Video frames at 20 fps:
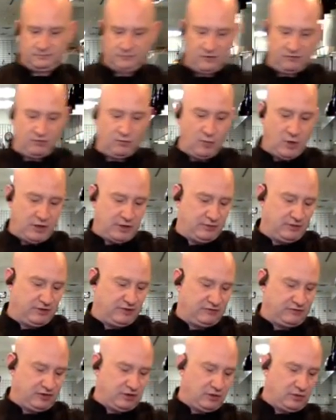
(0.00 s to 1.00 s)
if you wanted
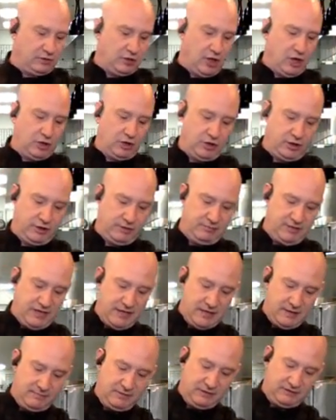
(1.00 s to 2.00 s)
this to go longer and be
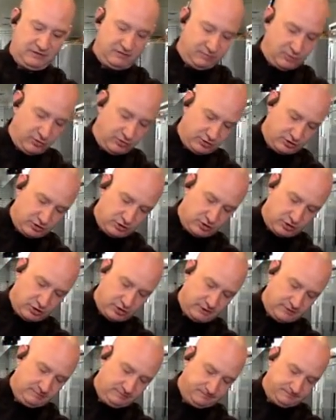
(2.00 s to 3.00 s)
a bit smoother, you
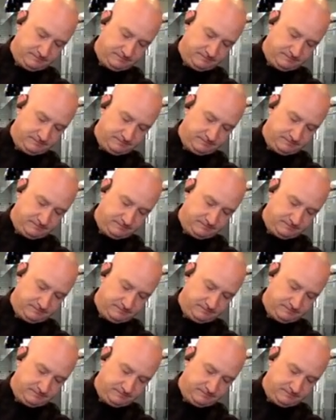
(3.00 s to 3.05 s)
could.